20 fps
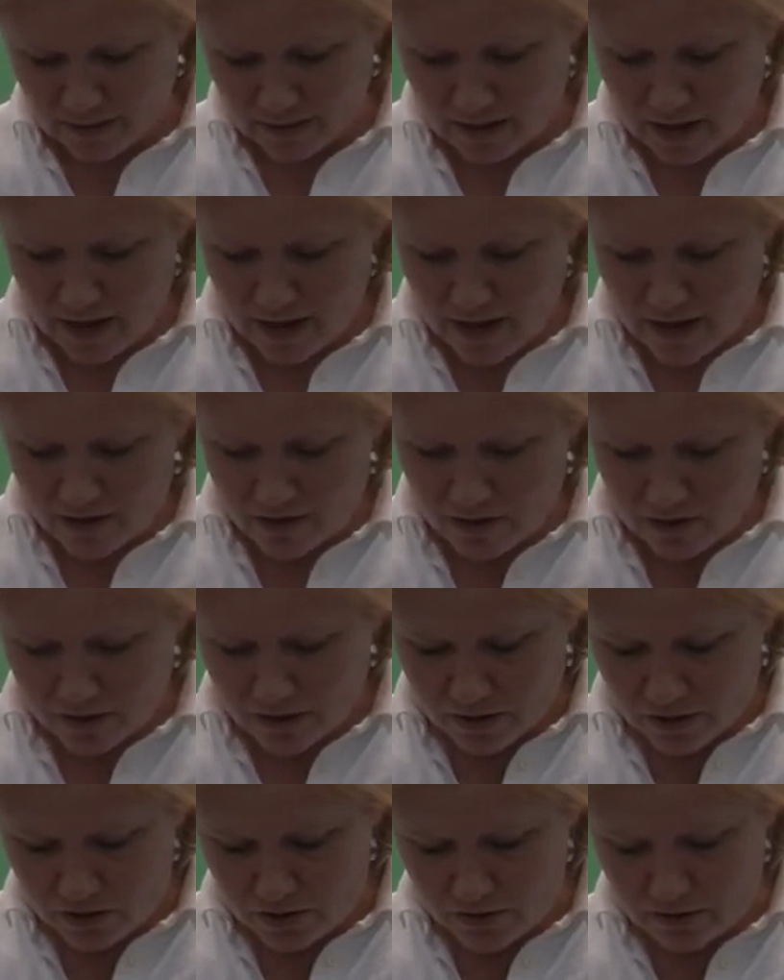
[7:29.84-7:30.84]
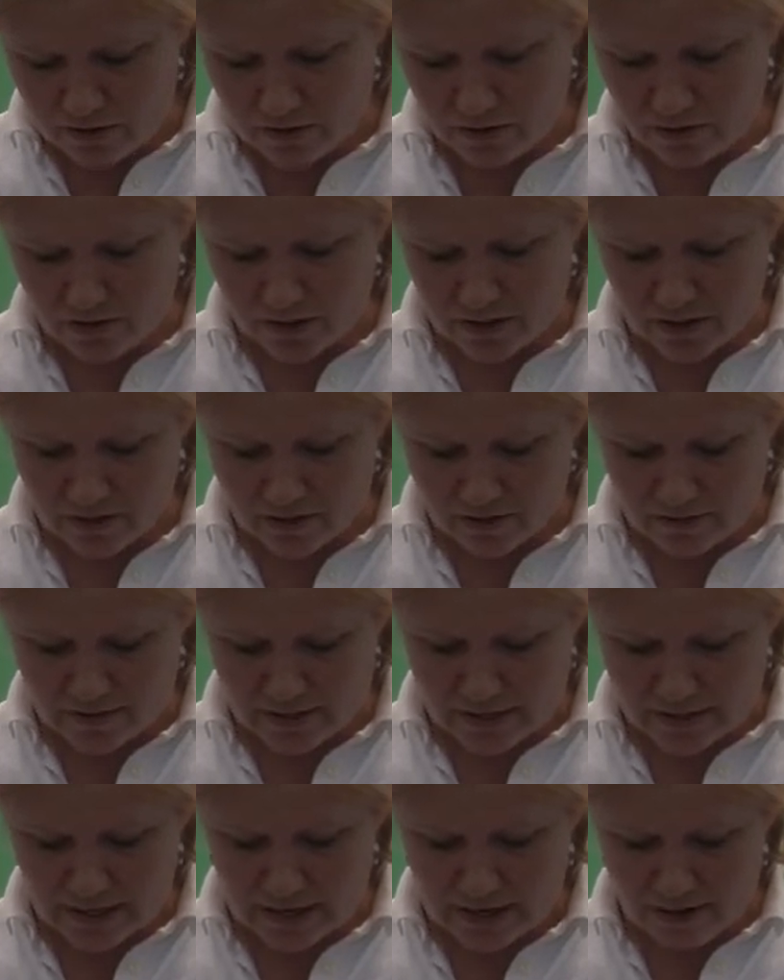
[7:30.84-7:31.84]
And you can use the crossover
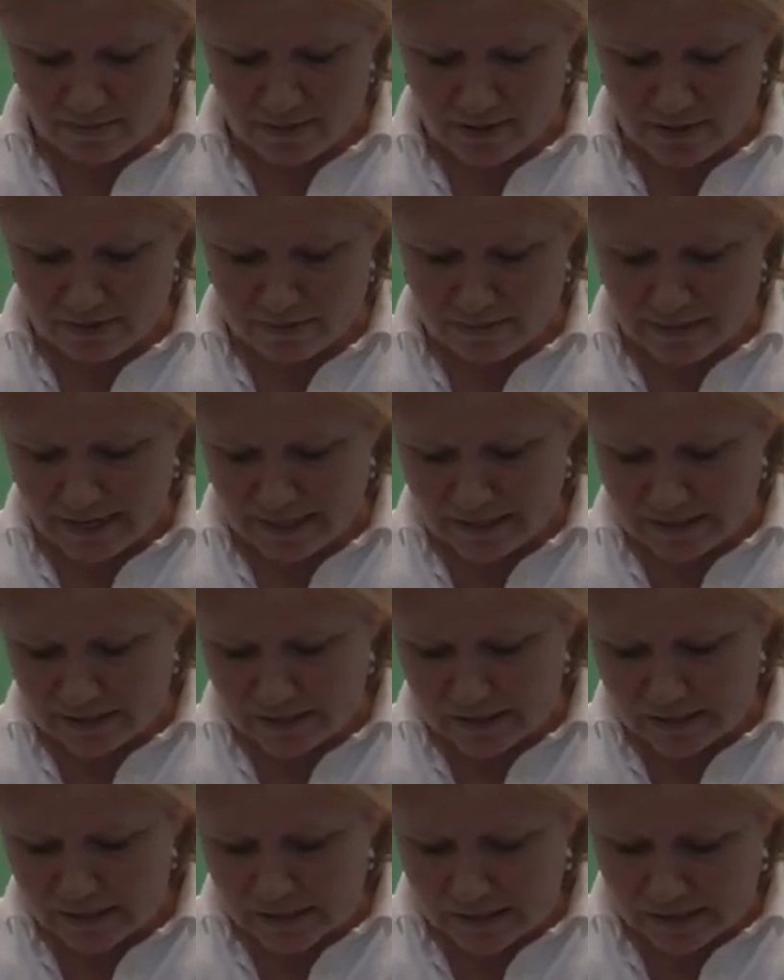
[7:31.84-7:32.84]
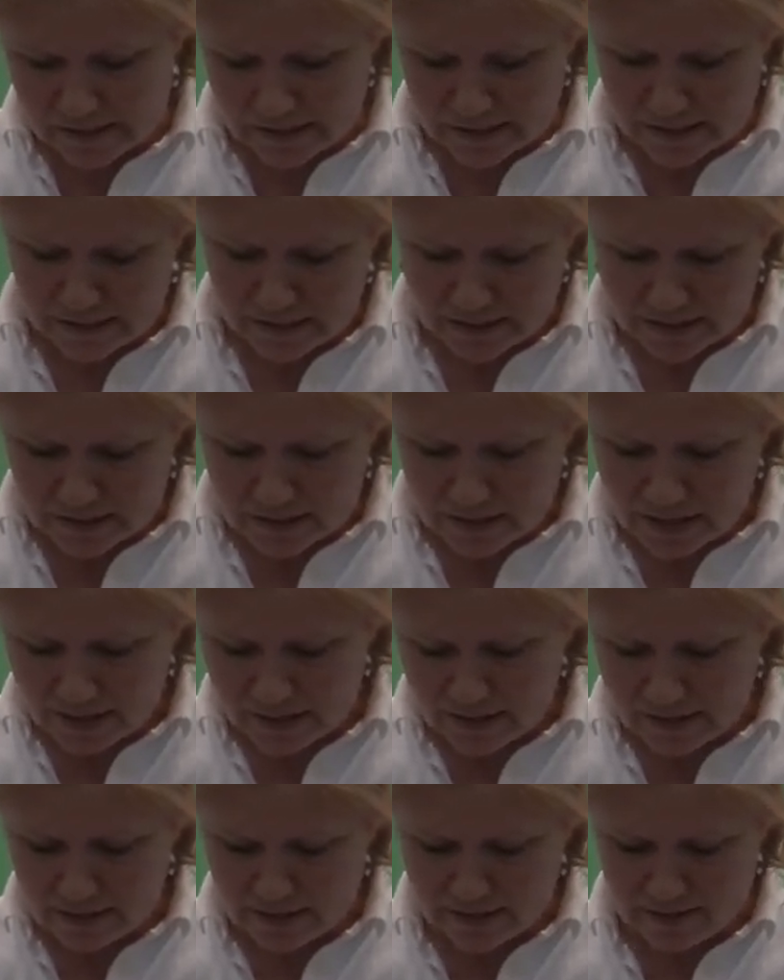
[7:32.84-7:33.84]
tabs to make it teeny
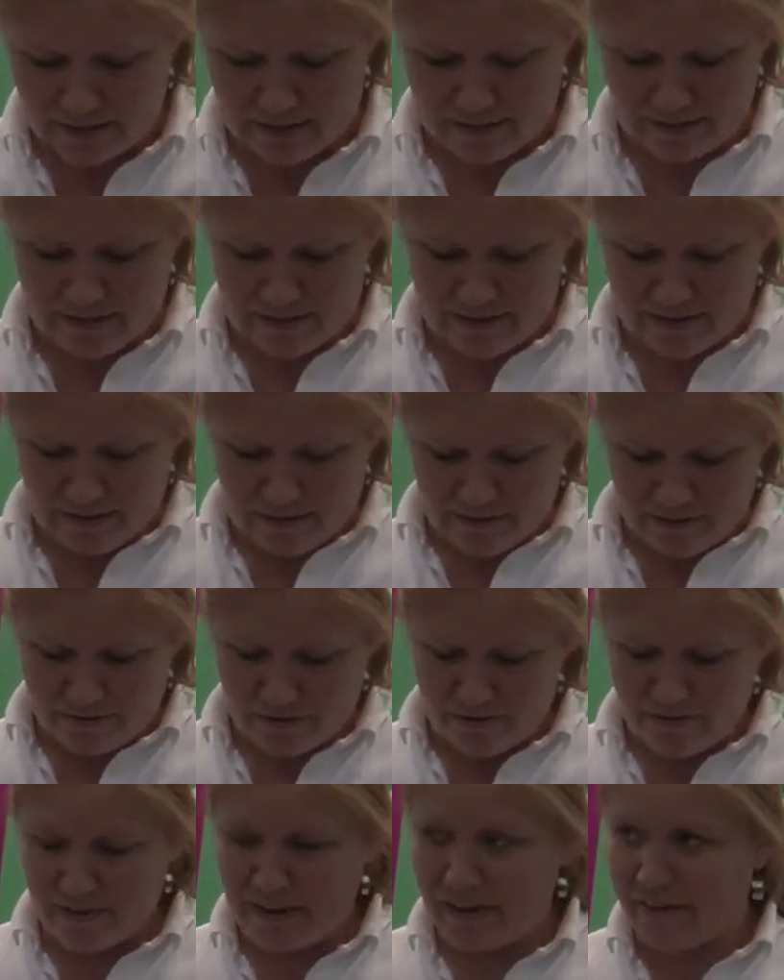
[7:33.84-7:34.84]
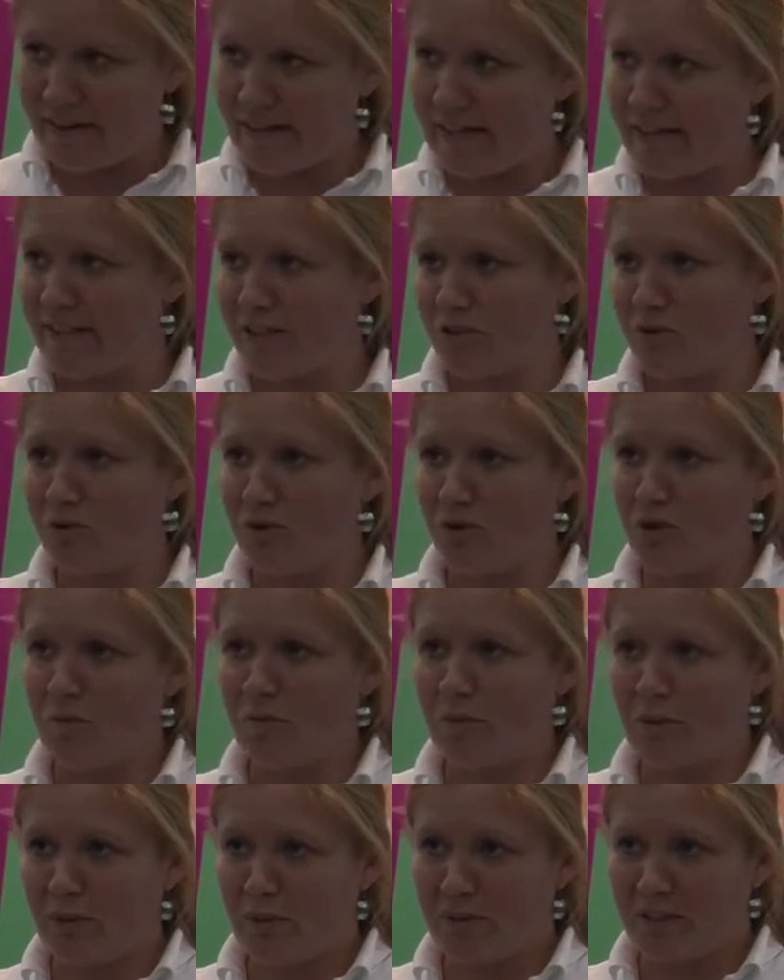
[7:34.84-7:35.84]
tiny for very little
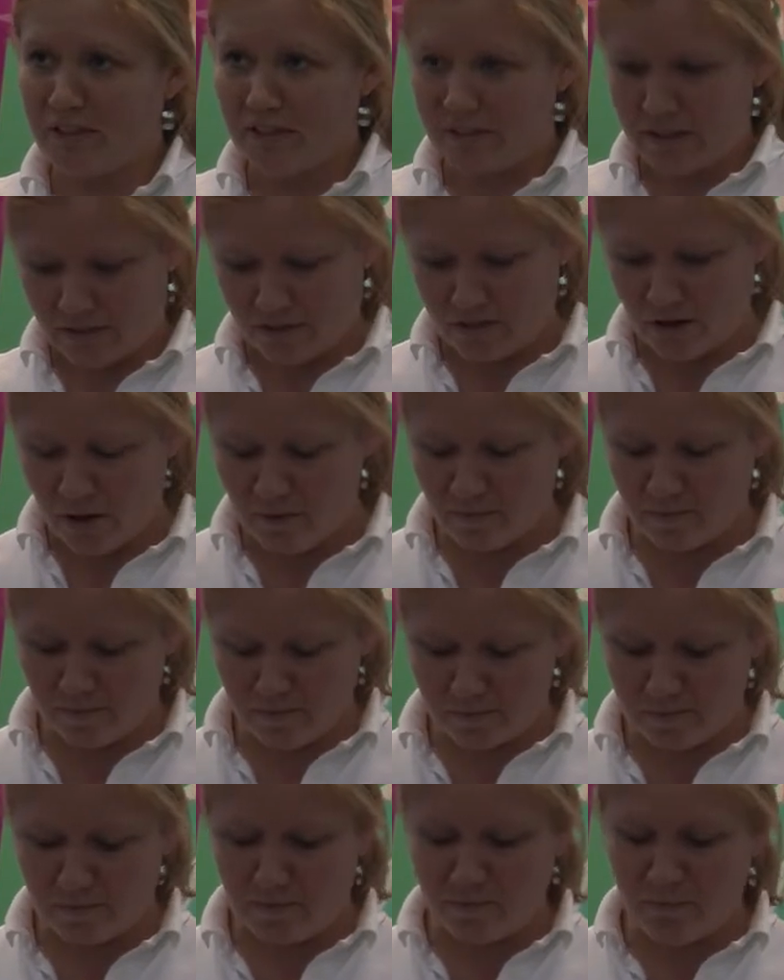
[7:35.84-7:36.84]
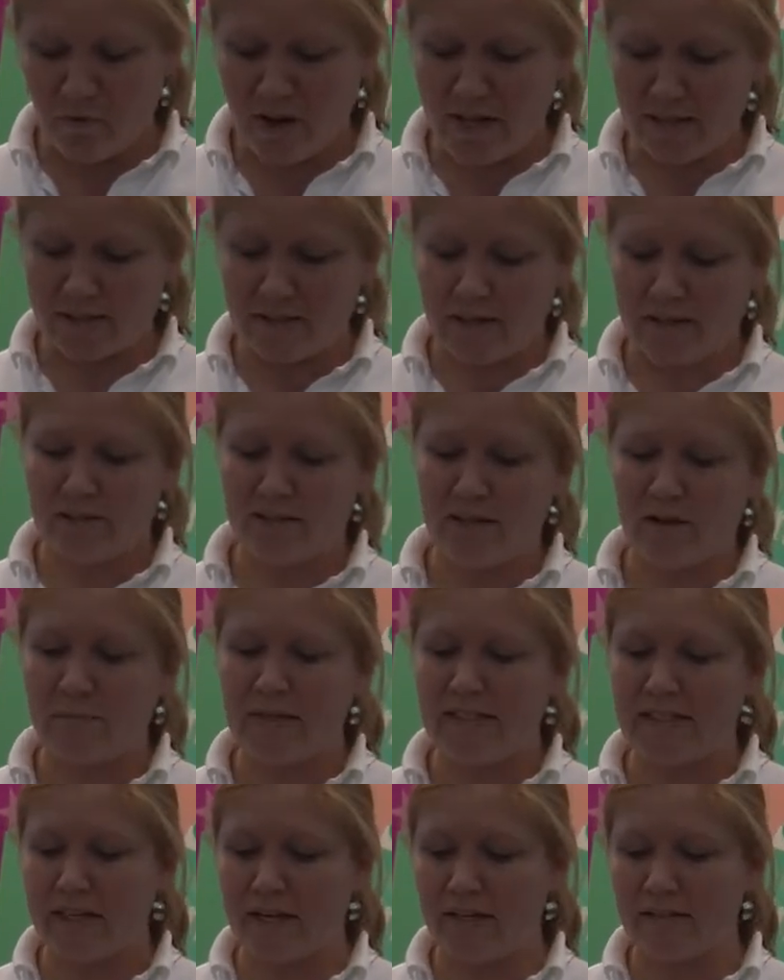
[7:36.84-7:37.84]
newborns. So one size
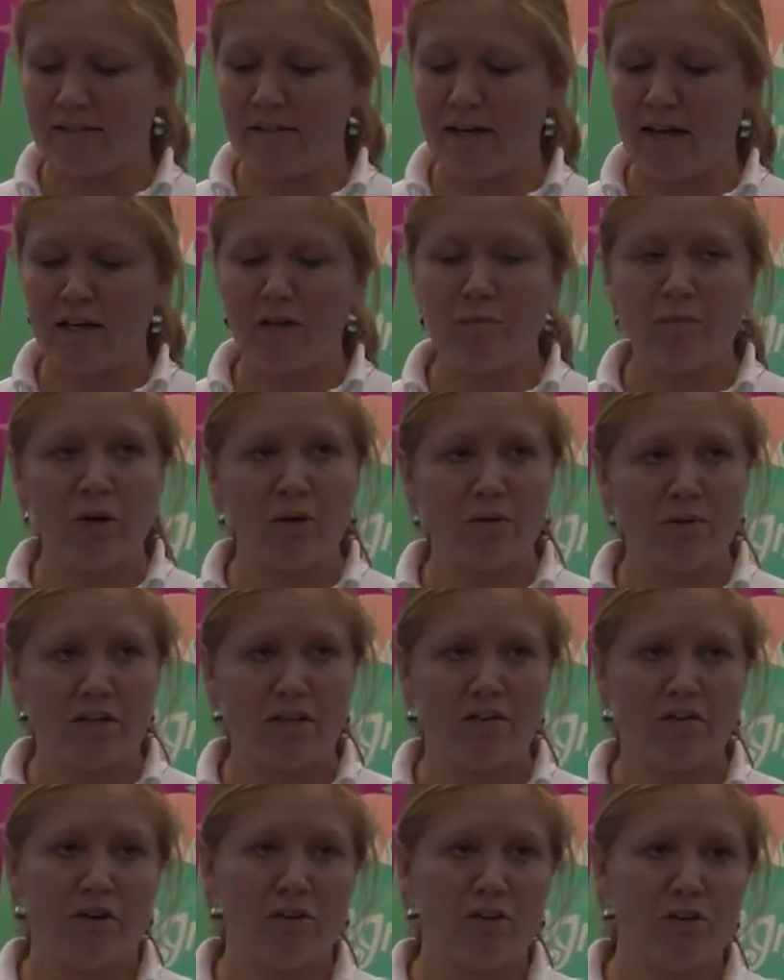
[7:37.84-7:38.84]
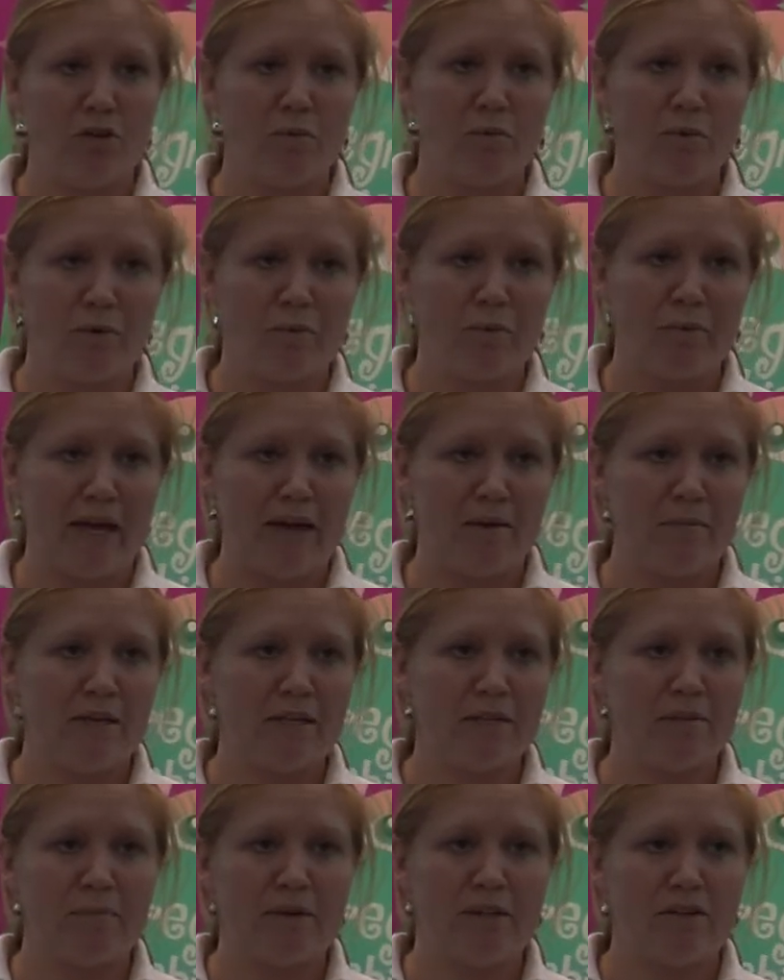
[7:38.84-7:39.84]
nappies are slightly bulkier on newborn
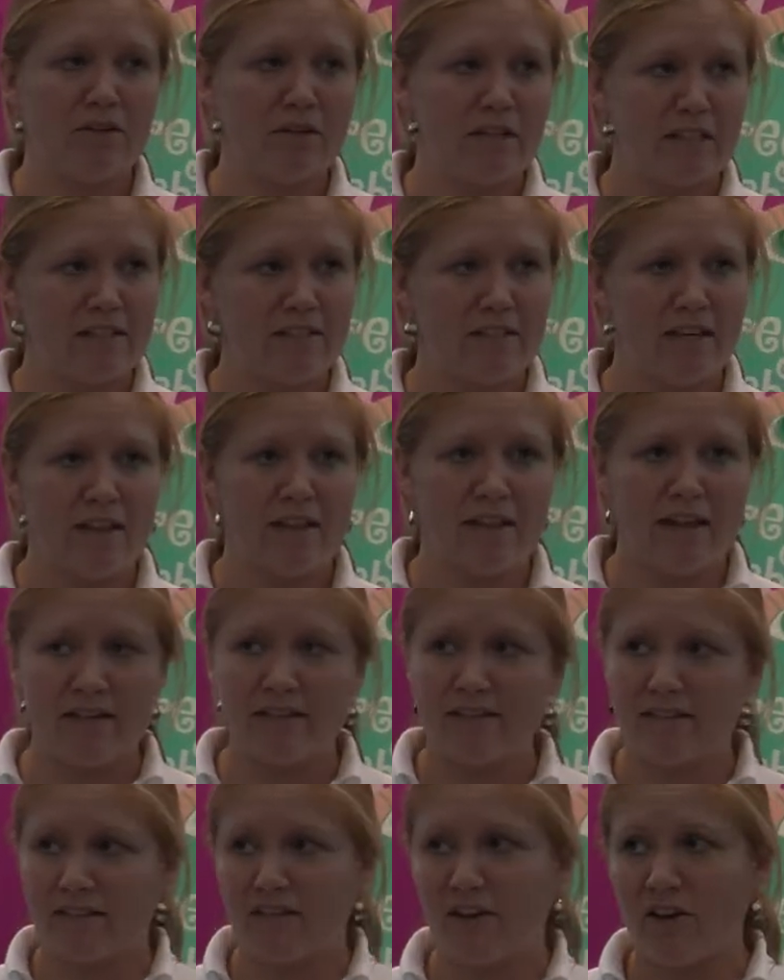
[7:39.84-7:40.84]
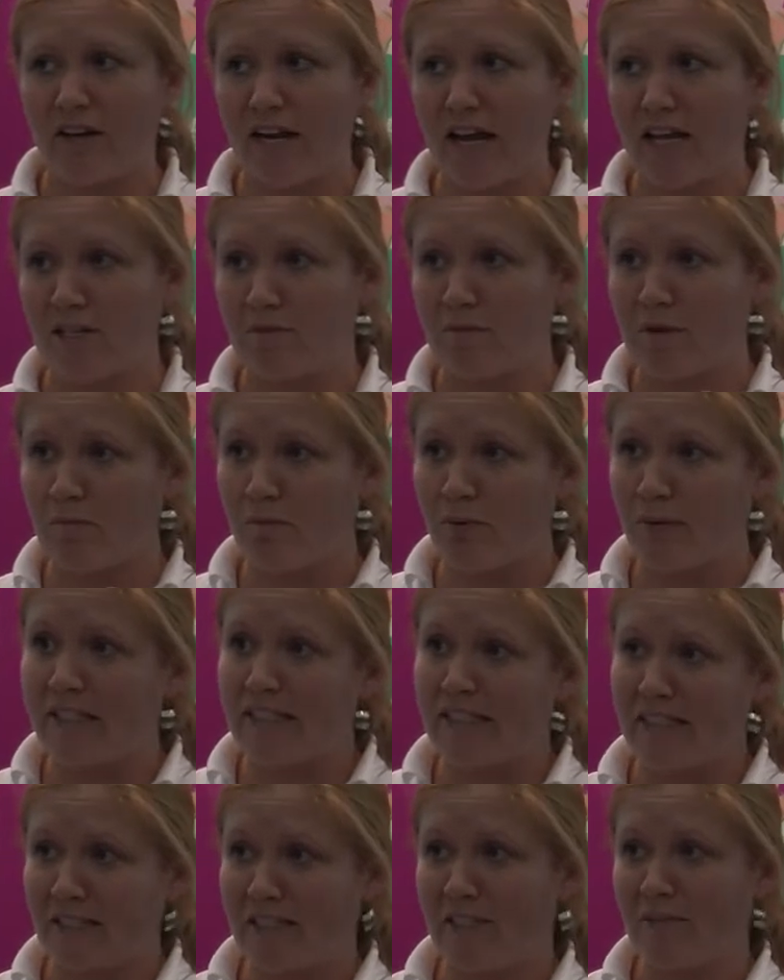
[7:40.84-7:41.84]
babies, but you can see that that does go down to be
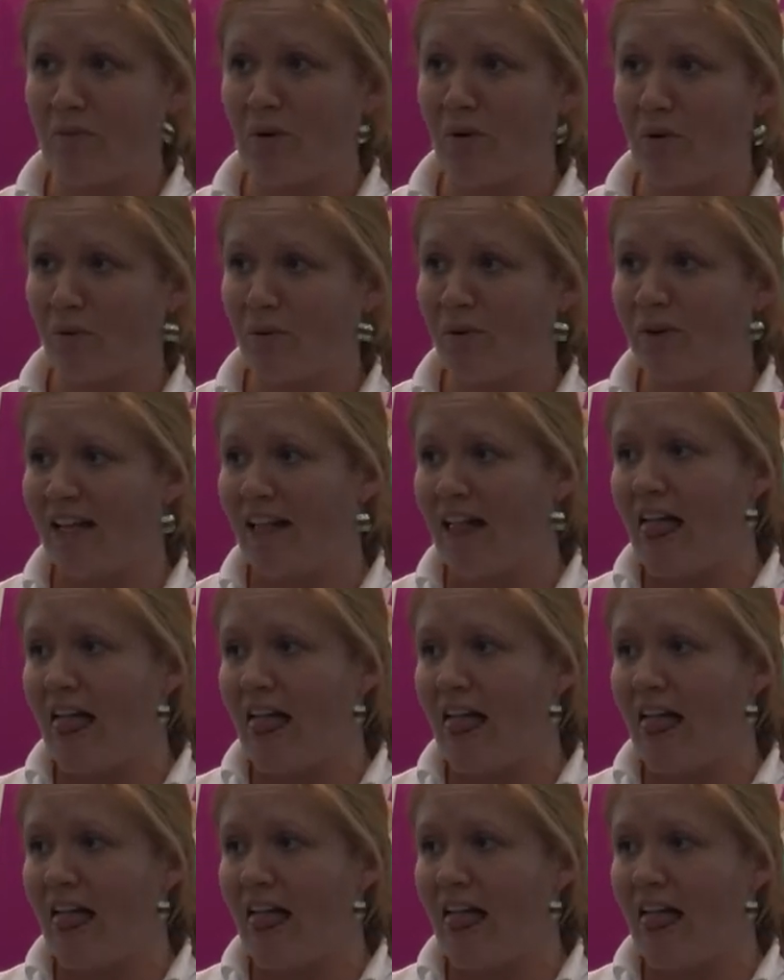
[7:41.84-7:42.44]
pretty small.